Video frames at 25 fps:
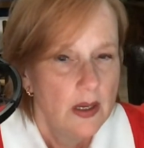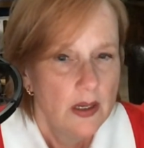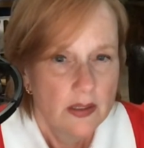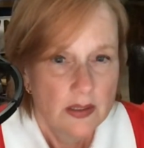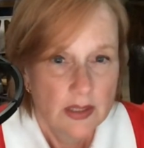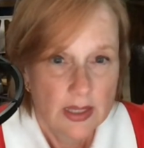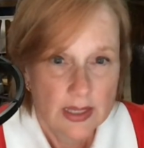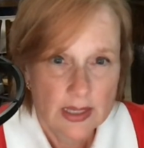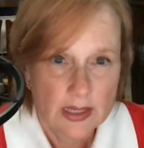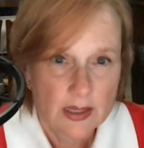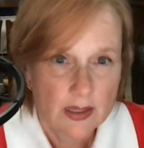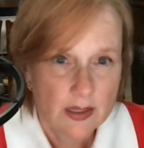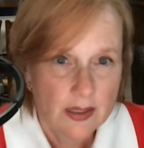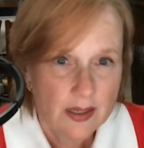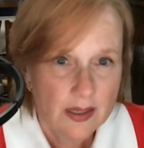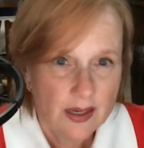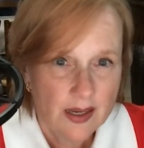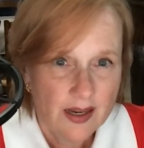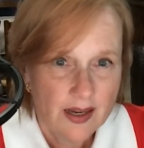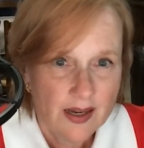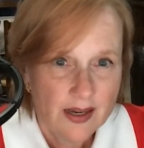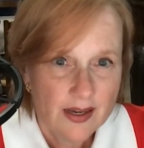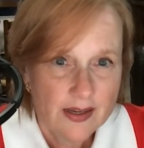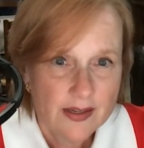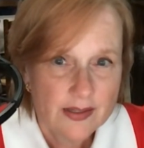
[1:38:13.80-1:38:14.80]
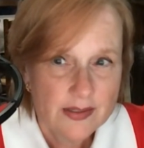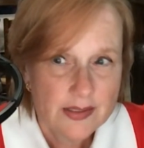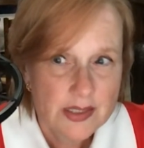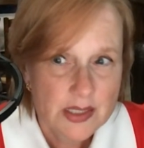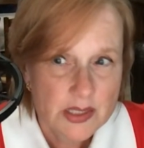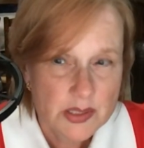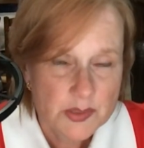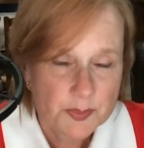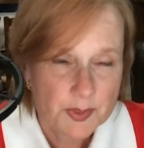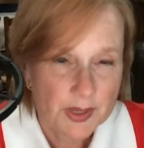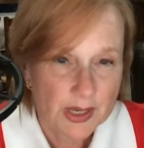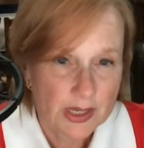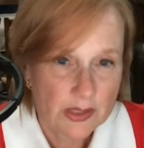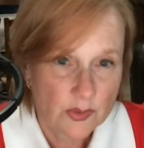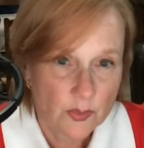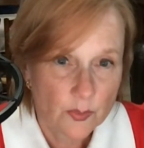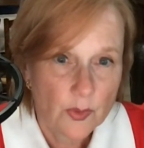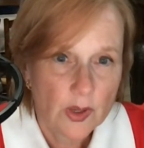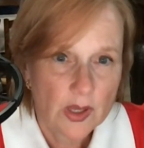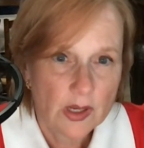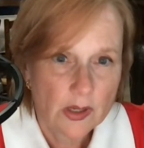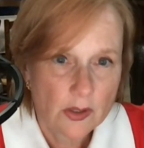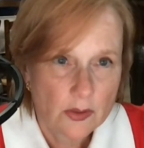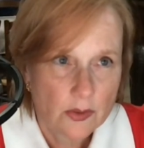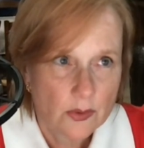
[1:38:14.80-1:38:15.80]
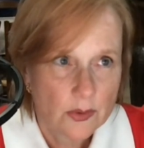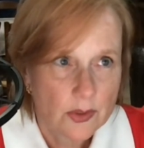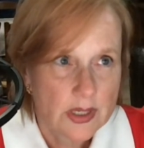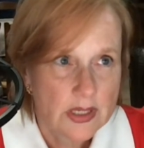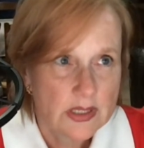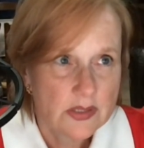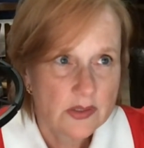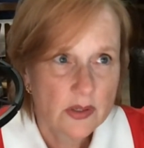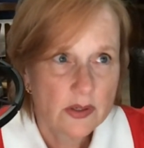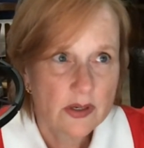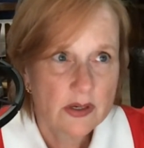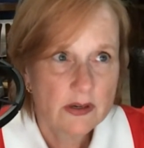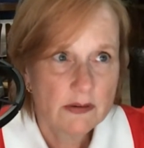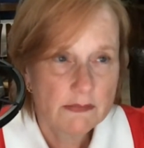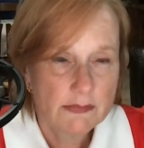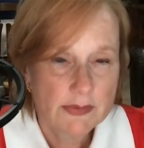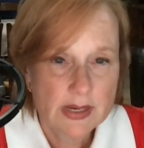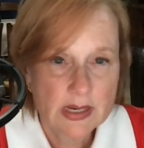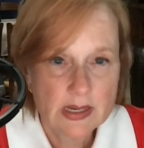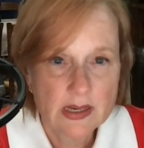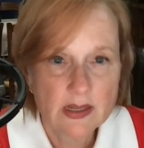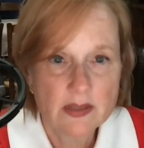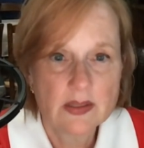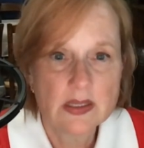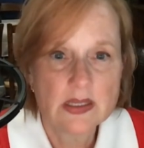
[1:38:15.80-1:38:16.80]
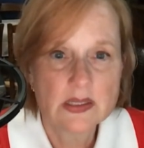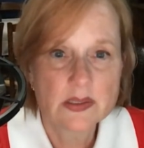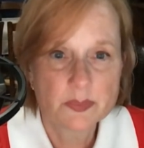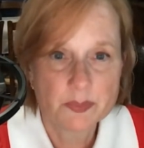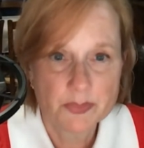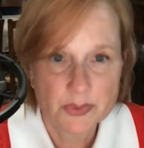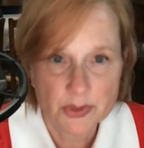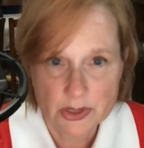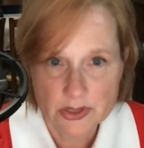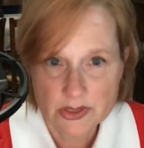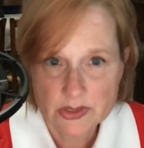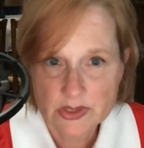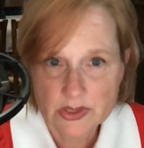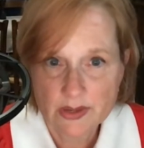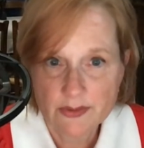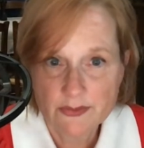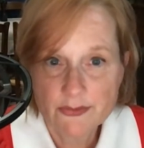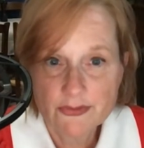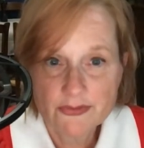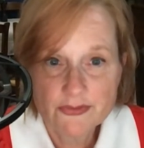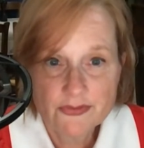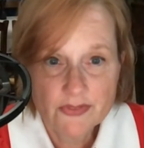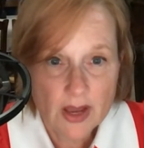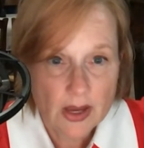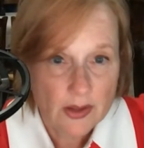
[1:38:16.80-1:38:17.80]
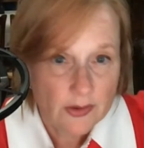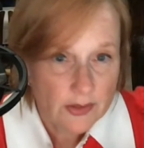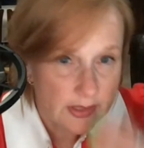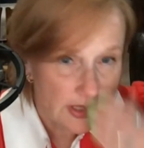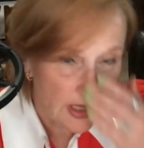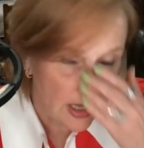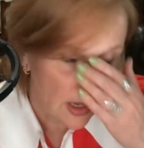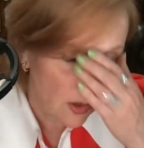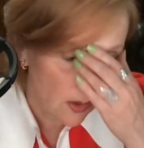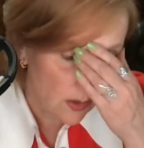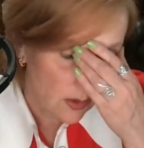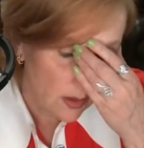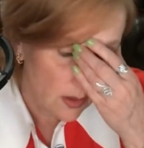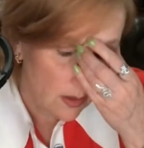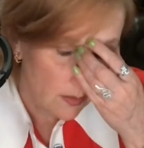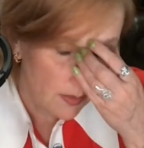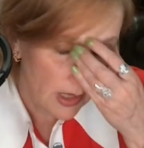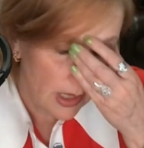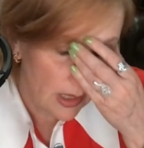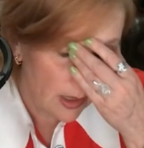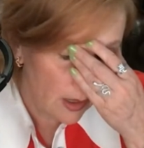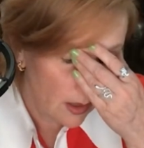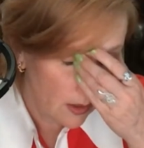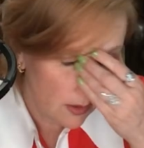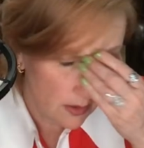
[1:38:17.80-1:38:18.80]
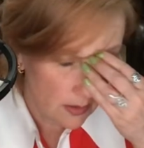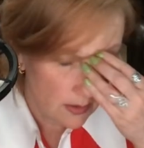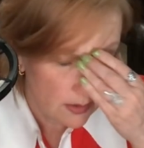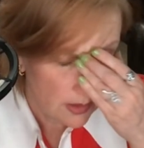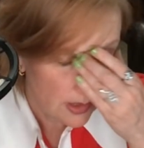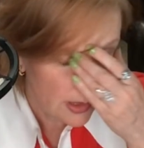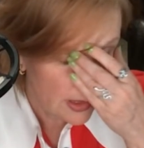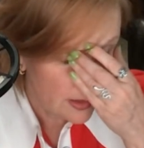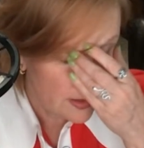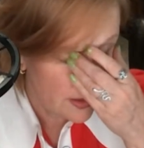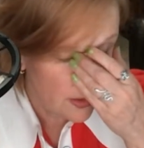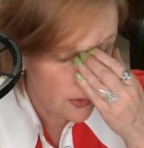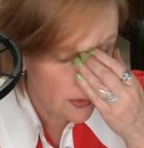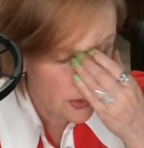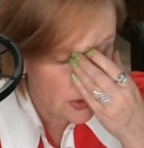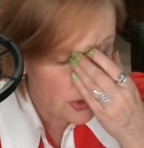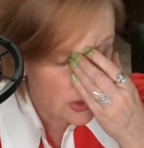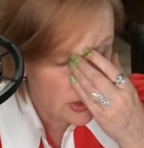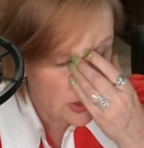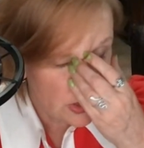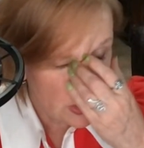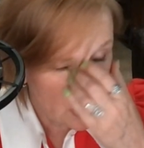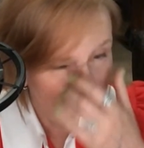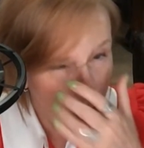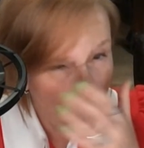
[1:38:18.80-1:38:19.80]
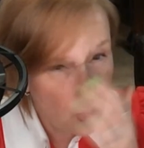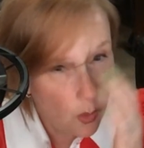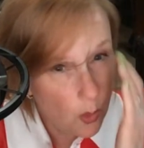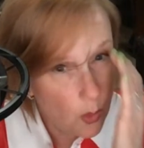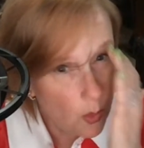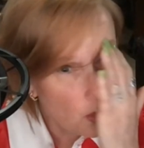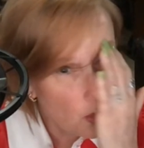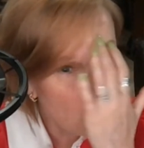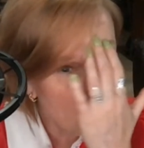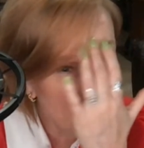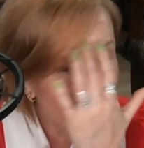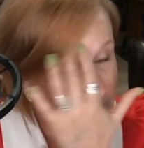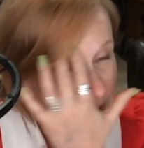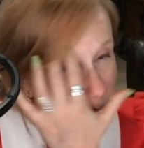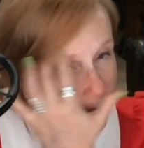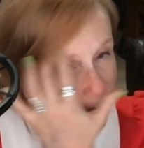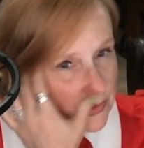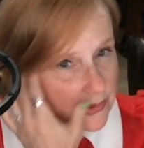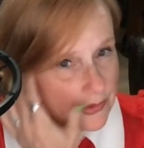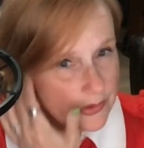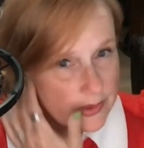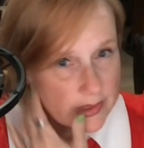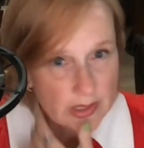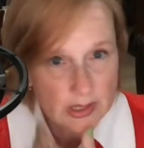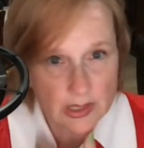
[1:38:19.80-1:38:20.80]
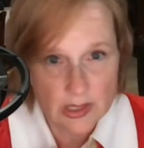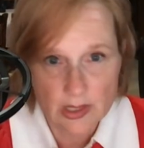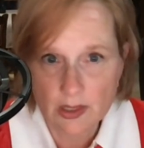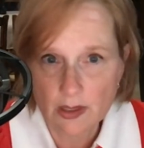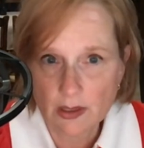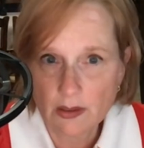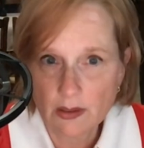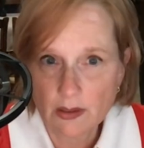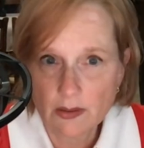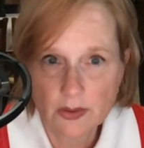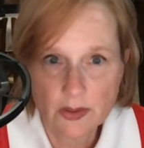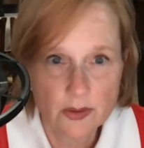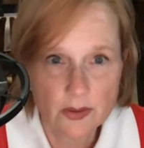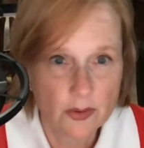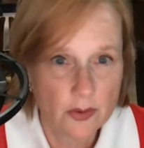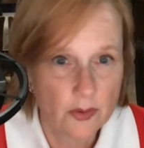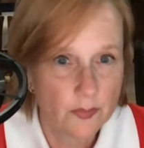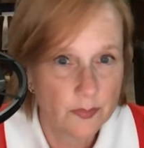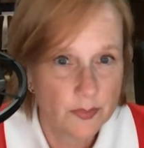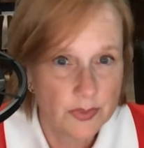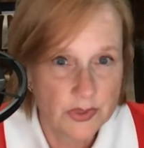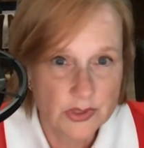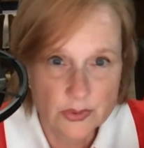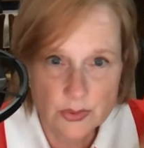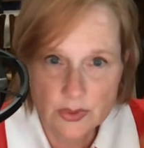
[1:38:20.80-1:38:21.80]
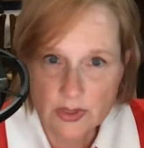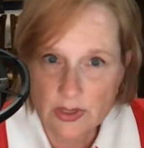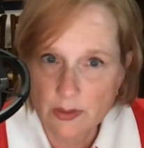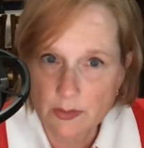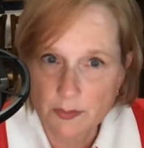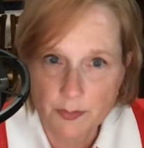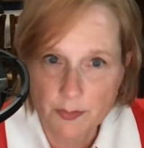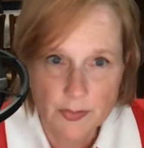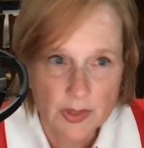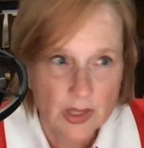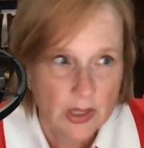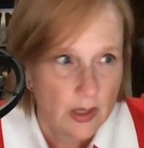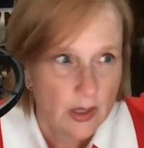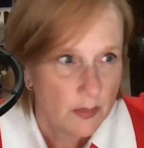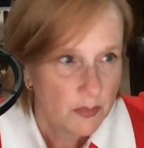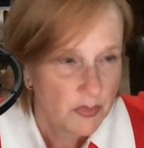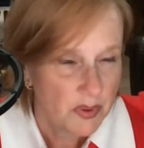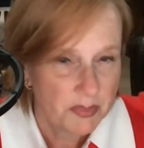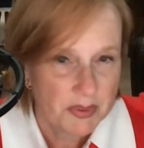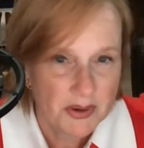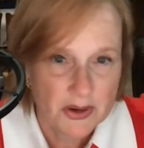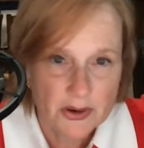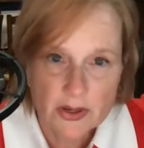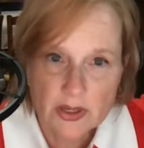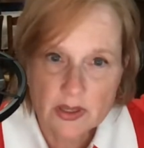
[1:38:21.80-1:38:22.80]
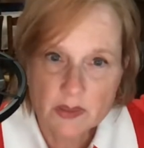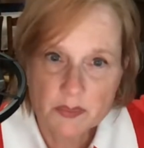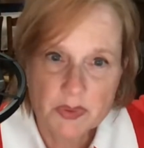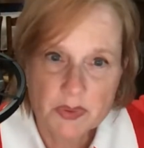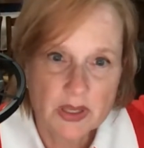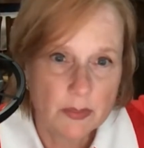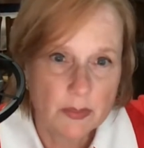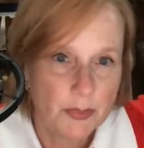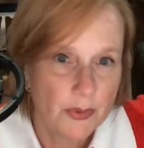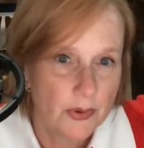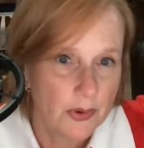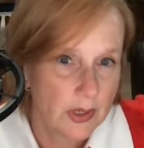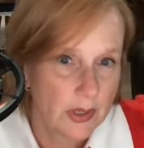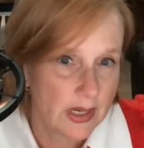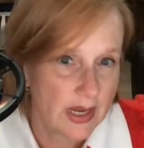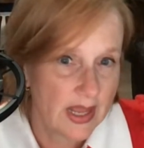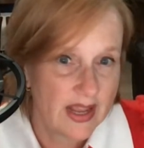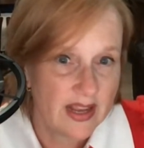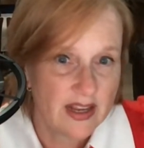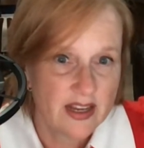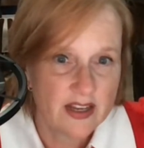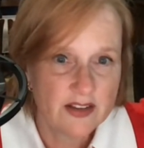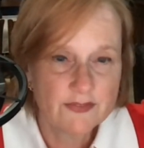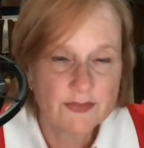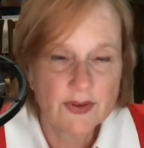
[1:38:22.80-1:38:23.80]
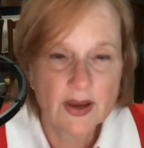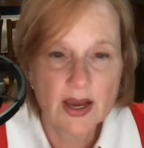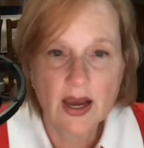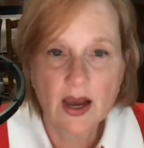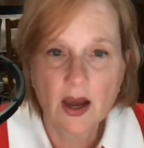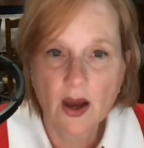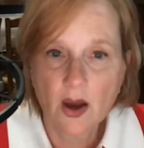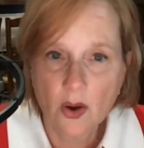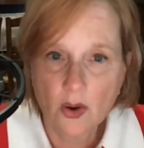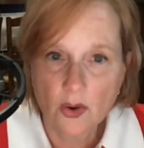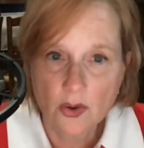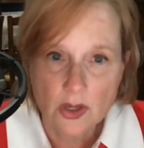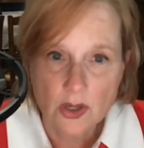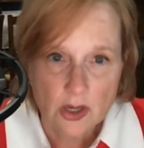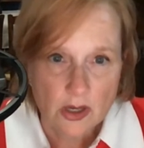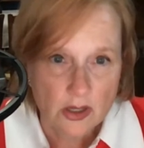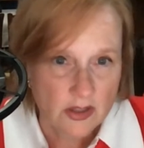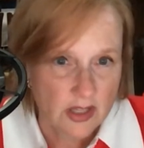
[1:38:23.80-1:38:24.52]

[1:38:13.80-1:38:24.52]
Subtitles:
like, I suspect when Lori started reading these books and found out about, like, there was this whole community, between Preparing a People and AVAL,